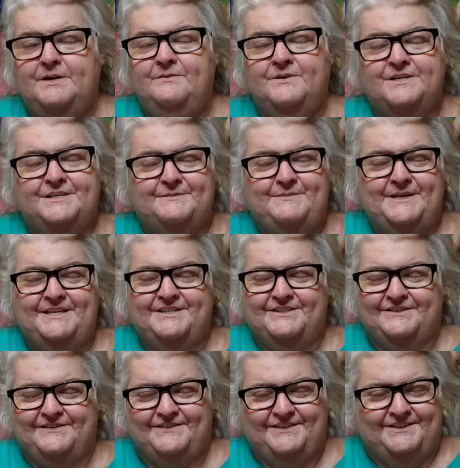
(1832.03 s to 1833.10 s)
it was
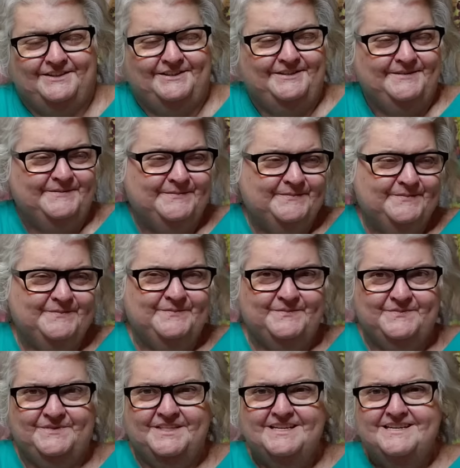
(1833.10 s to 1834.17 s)
beautiful.
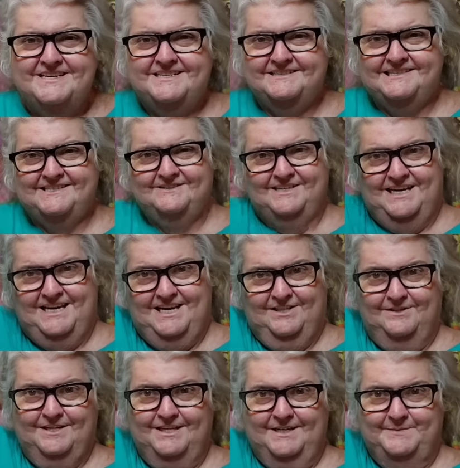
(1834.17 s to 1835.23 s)
Like when I
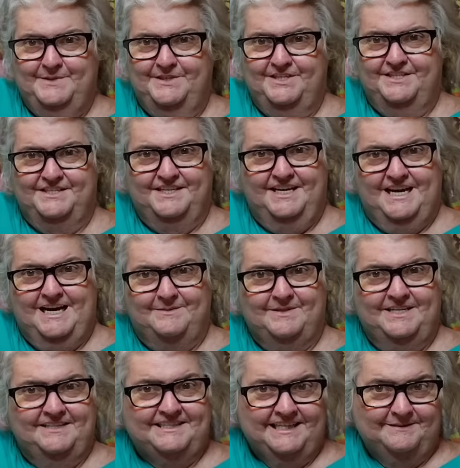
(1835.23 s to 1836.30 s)
held it up, you could see how
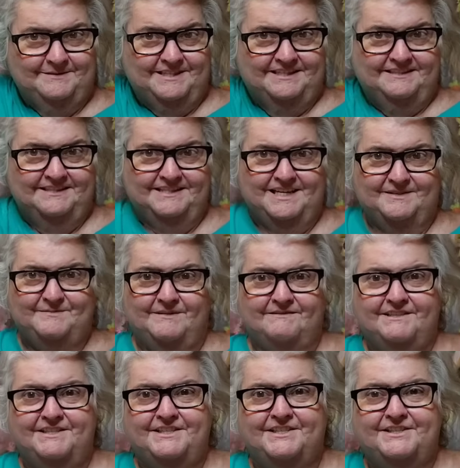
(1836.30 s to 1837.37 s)
many times he did that
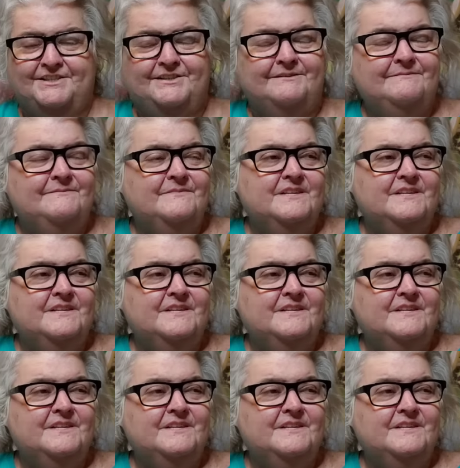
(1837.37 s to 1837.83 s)
ponytail.